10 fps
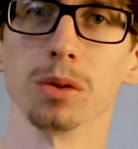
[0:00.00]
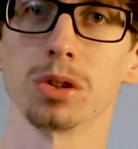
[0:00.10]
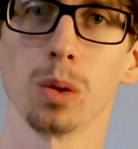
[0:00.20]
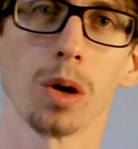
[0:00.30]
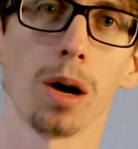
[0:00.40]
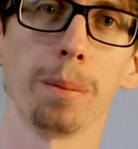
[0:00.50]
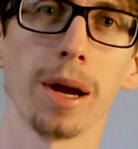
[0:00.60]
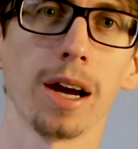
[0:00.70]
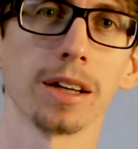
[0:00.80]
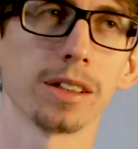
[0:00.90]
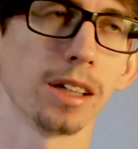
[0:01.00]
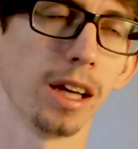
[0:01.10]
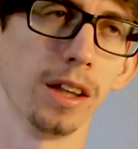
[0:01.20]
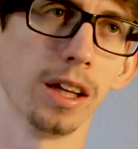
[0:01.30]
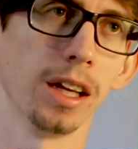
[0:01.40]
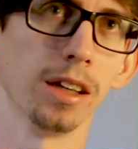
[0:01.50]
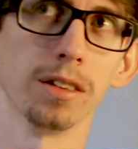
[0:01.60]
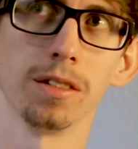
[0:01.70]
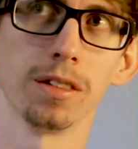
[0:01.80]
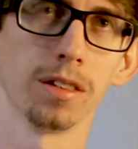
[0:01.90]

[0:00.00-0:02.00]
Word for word: It was so compact and then